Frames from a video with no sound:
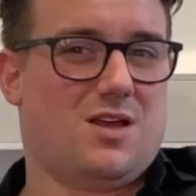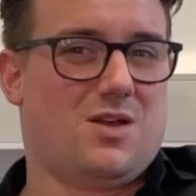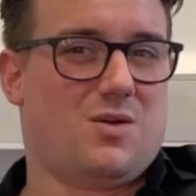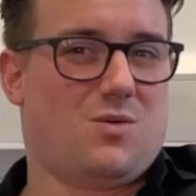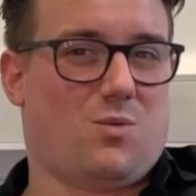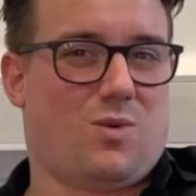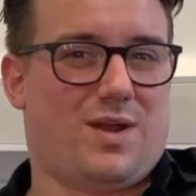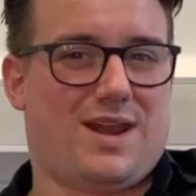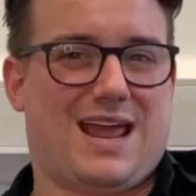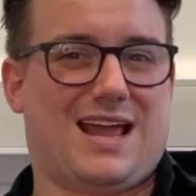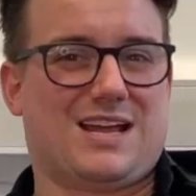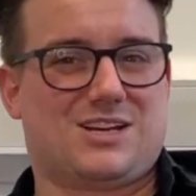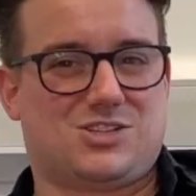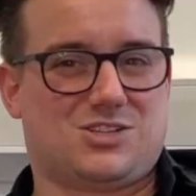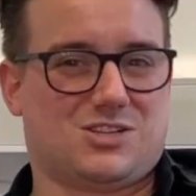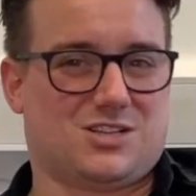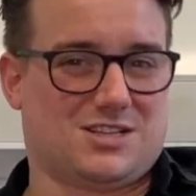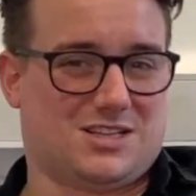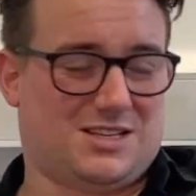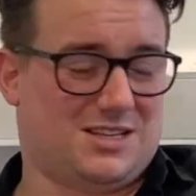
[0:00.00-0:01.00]
when
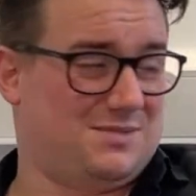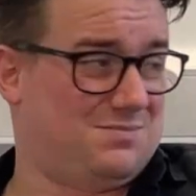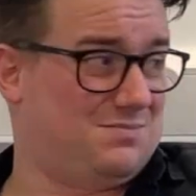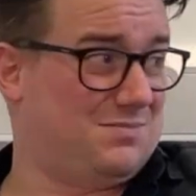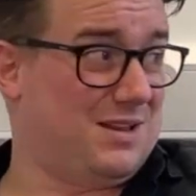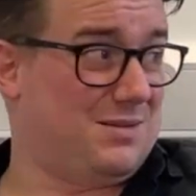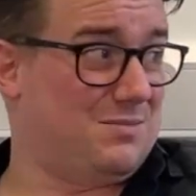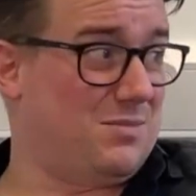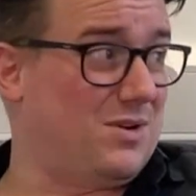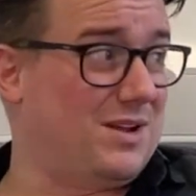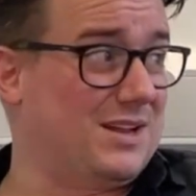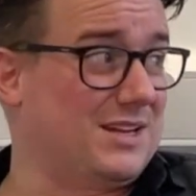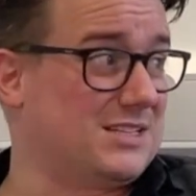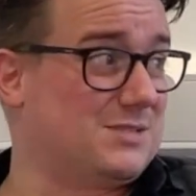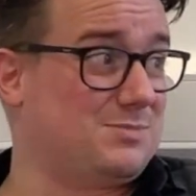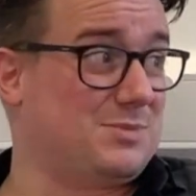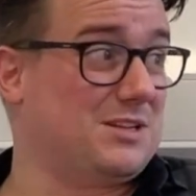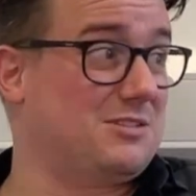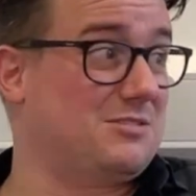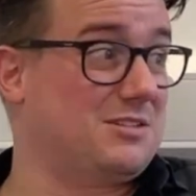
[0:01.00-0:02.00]
actually, in my
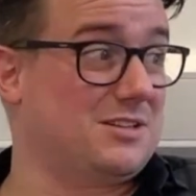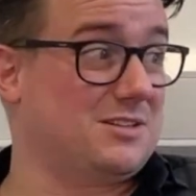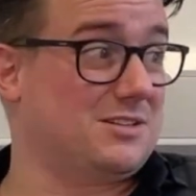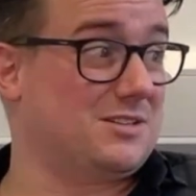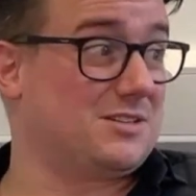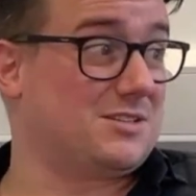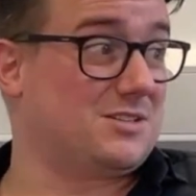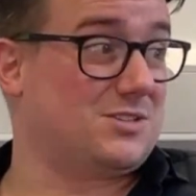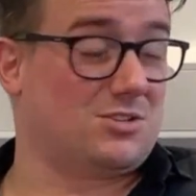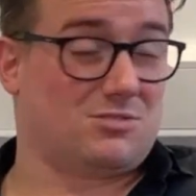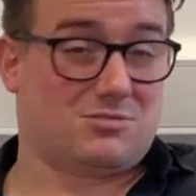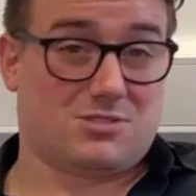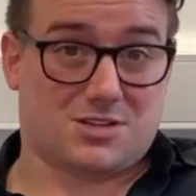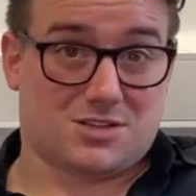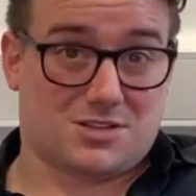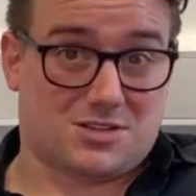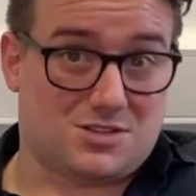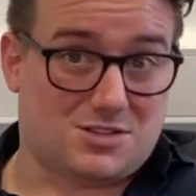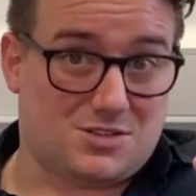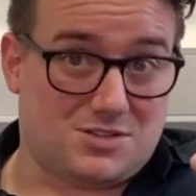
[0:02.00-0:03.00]
experience, there are
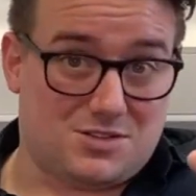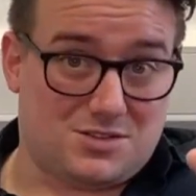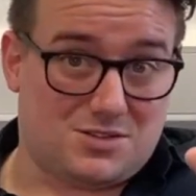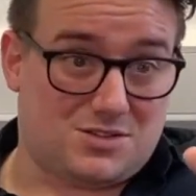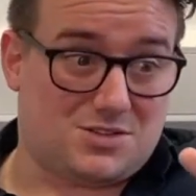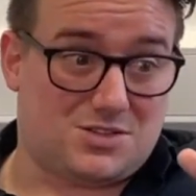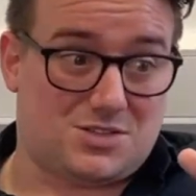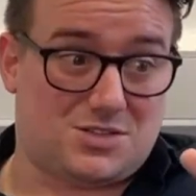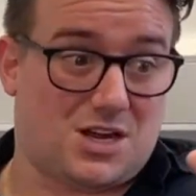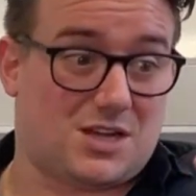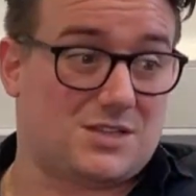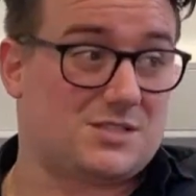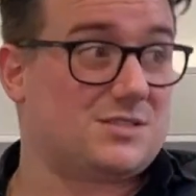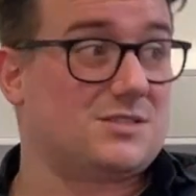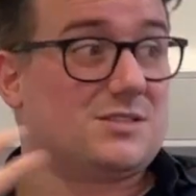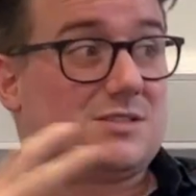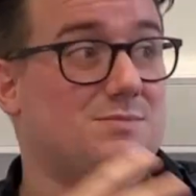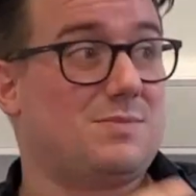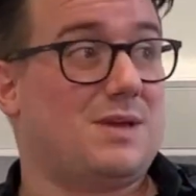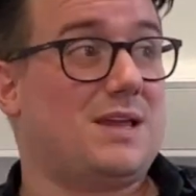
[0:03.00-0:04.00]
just
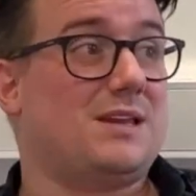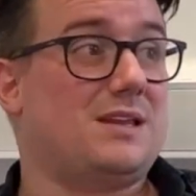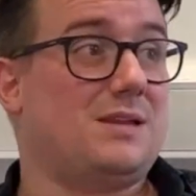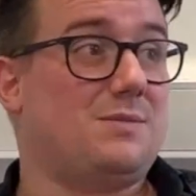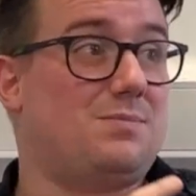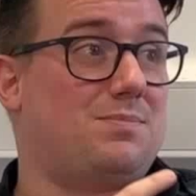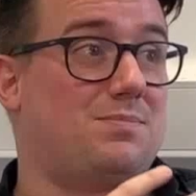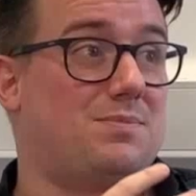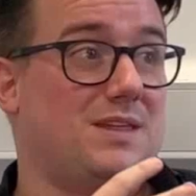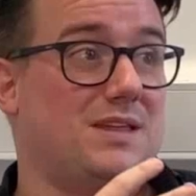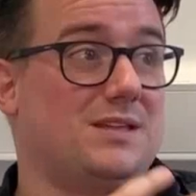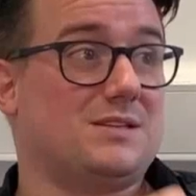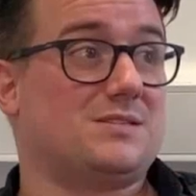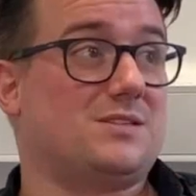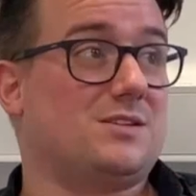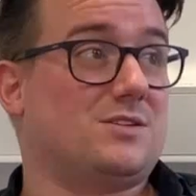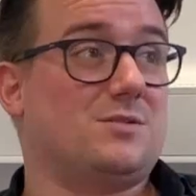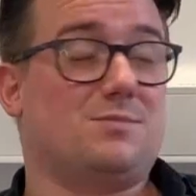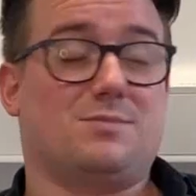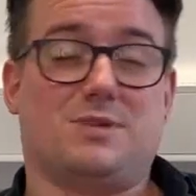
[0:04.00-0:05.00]
as many things
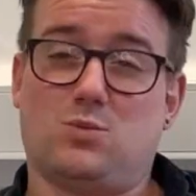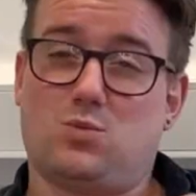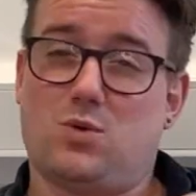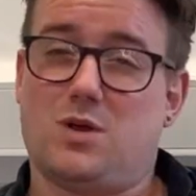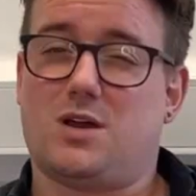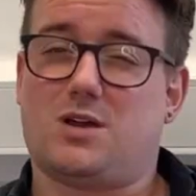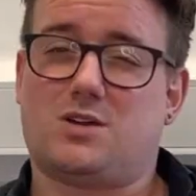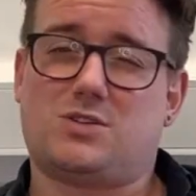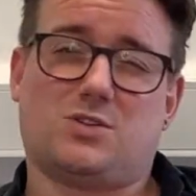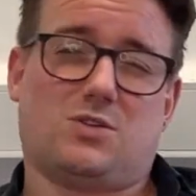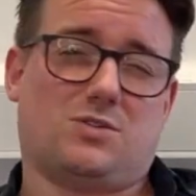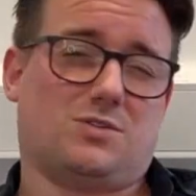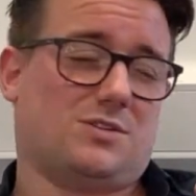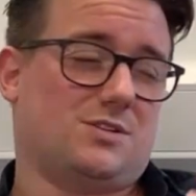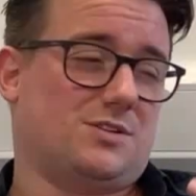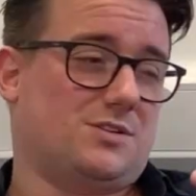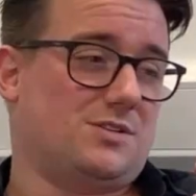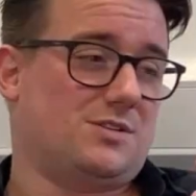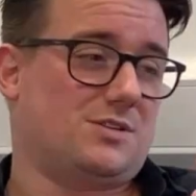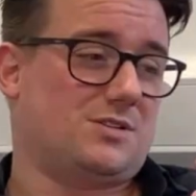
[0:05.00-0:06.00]
that can be worked on
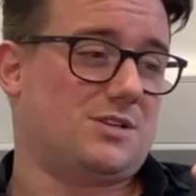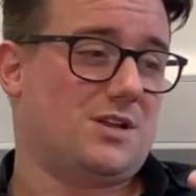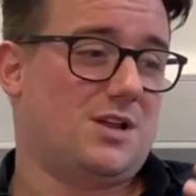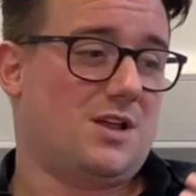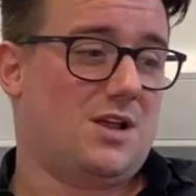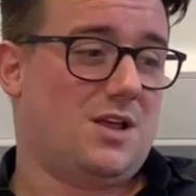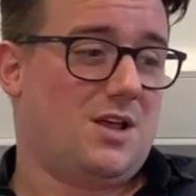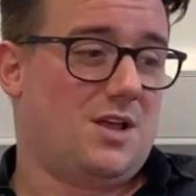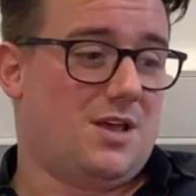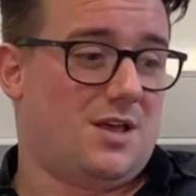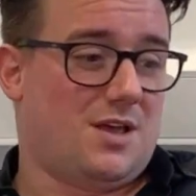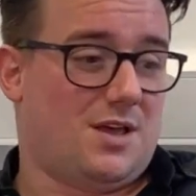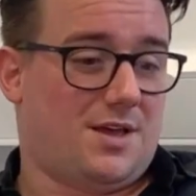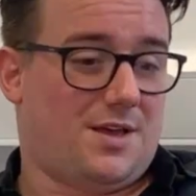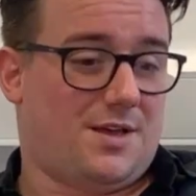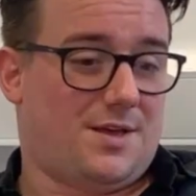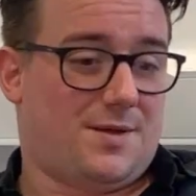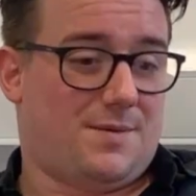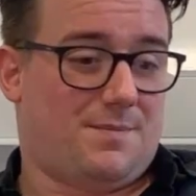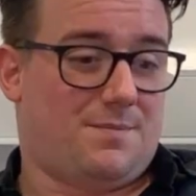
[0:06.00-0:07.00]
and
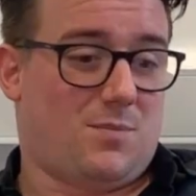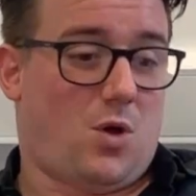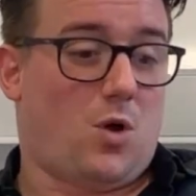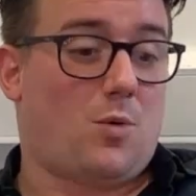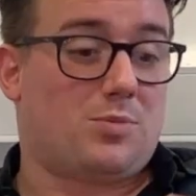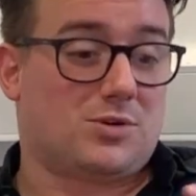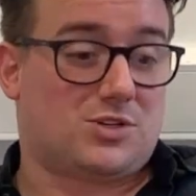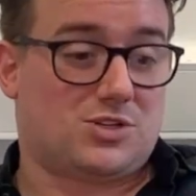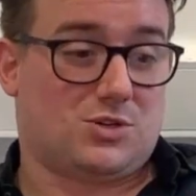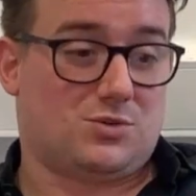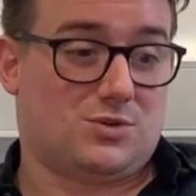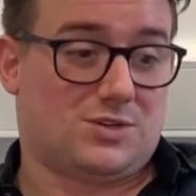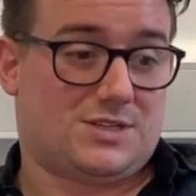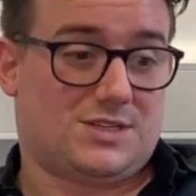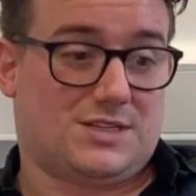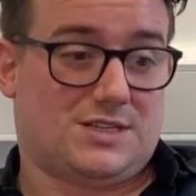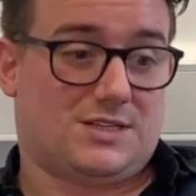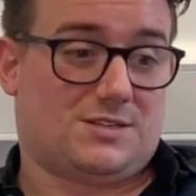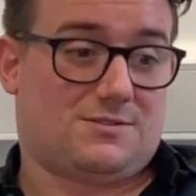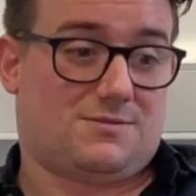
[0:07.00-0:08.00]

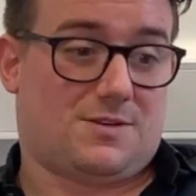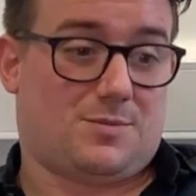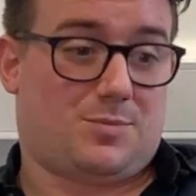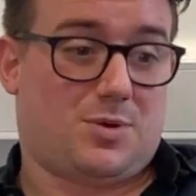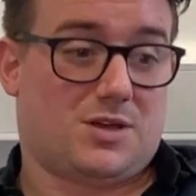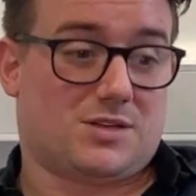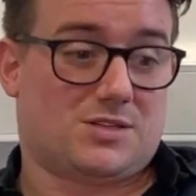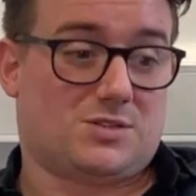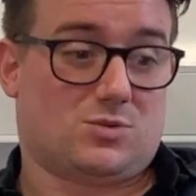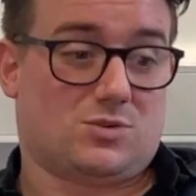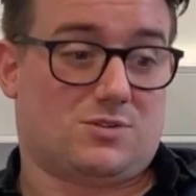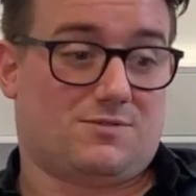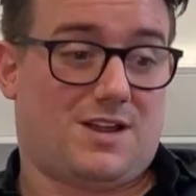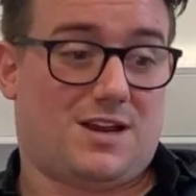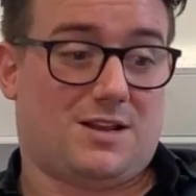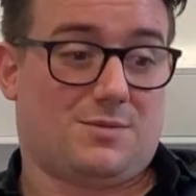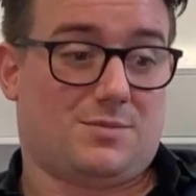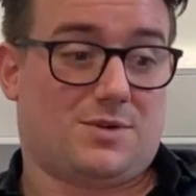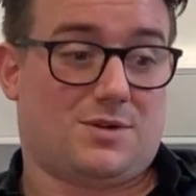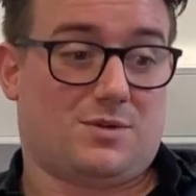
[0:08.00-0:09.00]
opportunities for personal
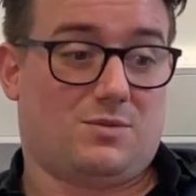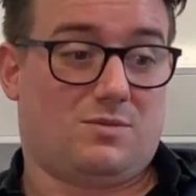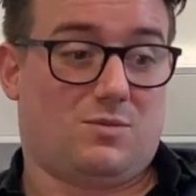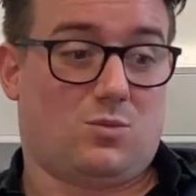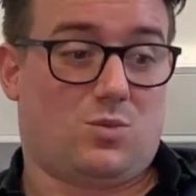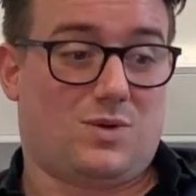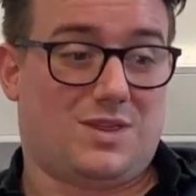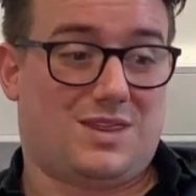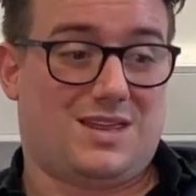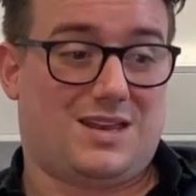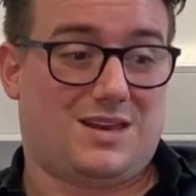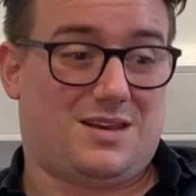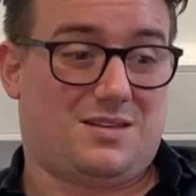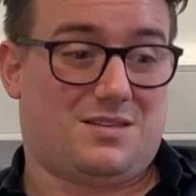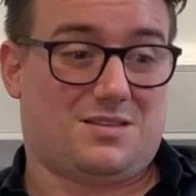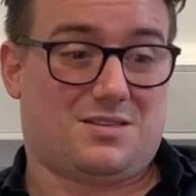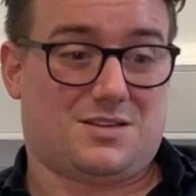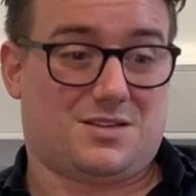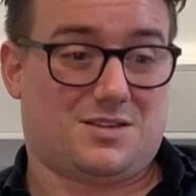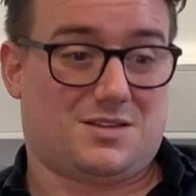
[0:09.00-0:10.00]
development within
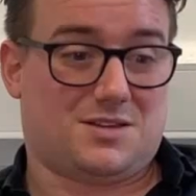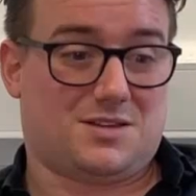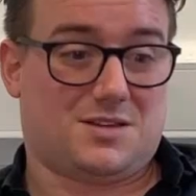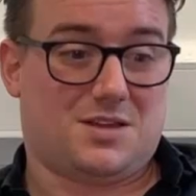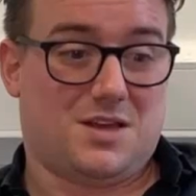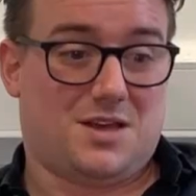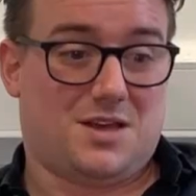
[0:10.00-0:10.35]
the